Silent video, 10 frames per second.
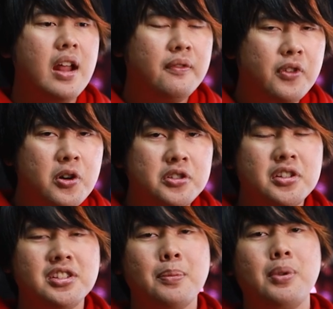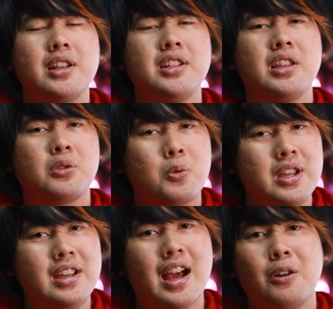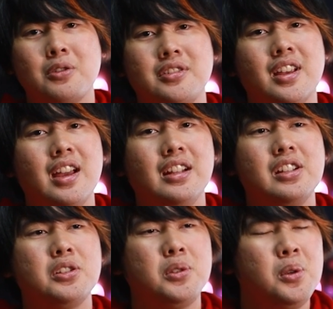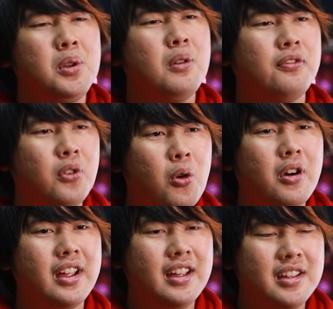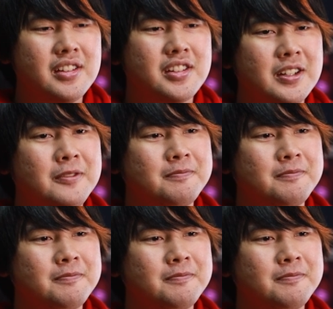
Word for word: And versus the Blessing 3, I would say the Studio 4 is